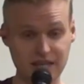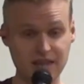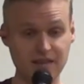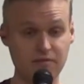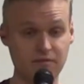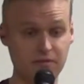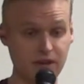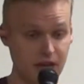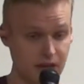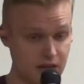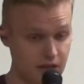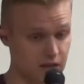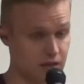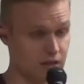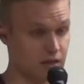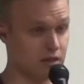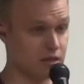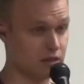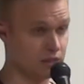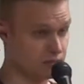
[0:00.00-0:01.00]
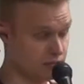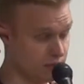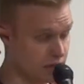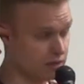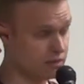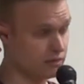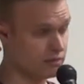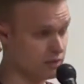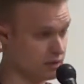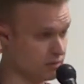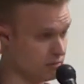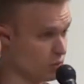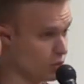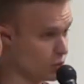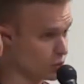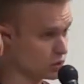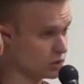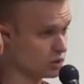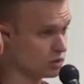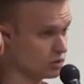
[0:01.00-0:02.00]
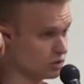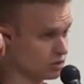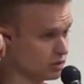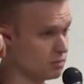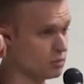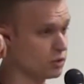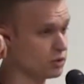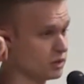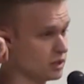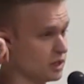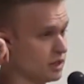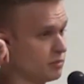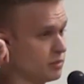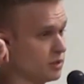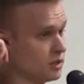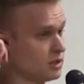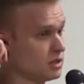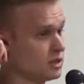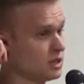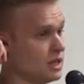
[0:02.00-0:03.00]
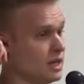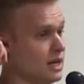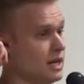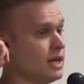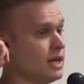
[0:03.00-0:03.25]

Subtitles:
And the valor is one of the most important components.